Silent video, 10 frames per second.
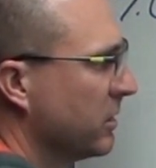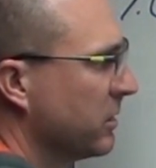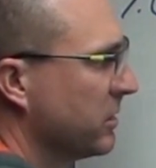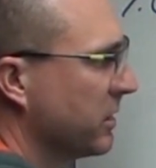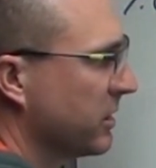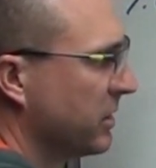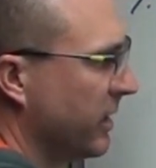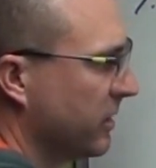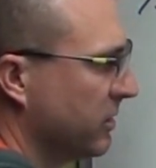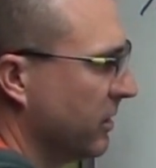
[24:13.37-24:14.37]

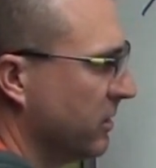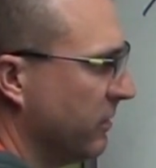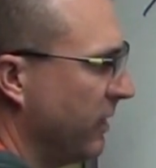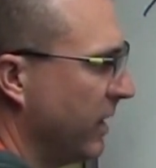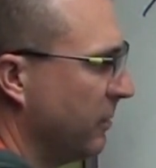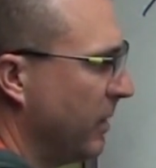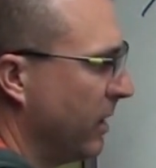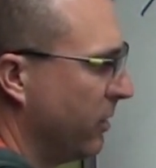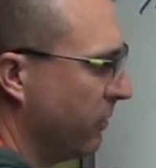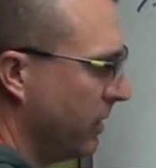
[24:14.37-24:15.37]
6x divided by
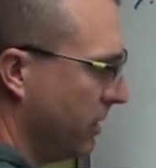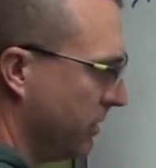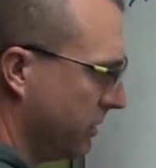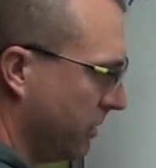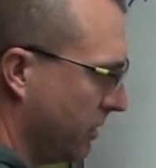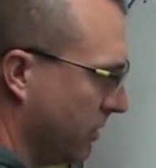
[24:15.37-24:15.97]
3 is